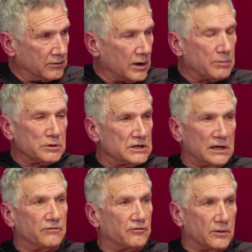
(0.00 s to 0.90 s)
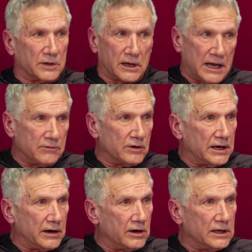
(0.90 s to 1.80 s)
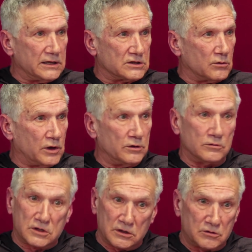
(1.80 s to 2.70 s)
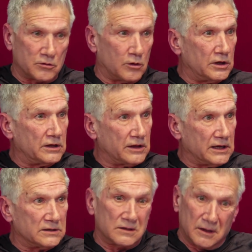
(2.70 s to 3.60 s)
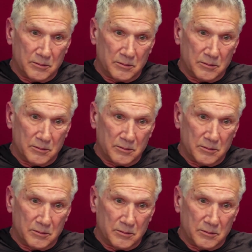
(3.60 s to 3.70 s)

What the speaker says: representative from the Conrad area is the one who's controlling things.